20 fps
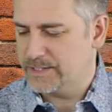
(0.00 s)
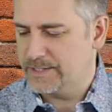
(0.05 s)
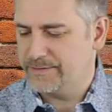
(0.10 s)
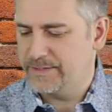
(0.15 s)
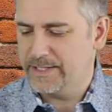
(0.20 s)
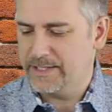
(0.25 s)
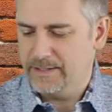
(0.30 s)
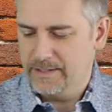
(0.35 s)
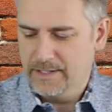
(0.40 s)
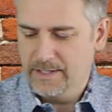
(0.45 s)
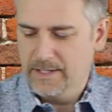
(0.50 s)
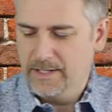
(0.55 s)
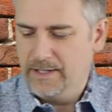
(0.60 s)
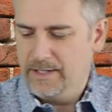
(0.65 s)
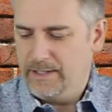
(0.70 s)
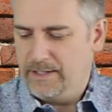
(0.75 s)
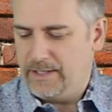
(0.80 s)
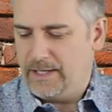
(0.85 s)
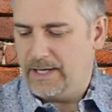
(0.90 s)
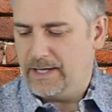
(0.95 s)
I think
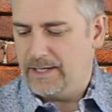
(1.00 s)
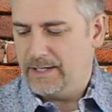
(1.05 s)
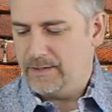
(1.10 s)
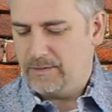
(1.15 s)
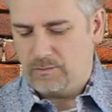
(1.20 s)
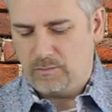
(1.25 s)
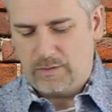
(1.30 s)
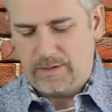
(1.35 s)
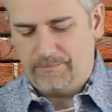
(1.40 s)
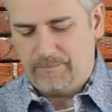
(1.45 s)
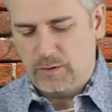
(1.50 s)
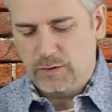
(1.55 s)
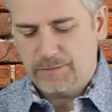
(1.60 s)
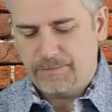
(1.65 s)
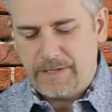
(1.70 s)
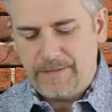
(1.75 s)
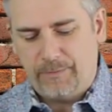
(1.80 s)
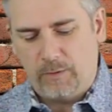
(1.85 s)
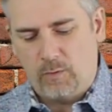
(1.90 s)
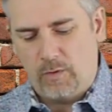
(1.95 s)
what most
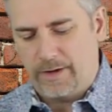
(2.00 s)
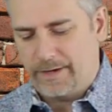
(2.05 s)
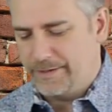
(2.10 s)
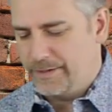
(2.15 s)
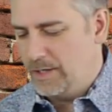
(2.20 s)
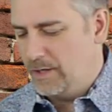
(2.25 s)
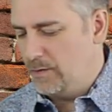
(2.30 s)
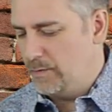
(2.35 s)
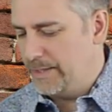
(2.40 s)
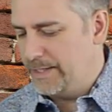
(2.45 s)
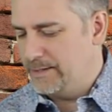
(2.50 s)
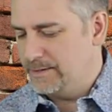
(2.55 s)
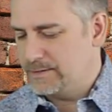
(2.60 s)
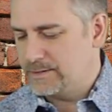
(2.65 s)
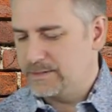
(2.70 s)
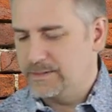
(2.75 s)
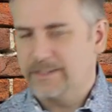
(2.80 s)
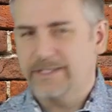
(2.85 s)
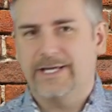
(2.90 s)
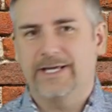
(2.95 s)
people want to know is,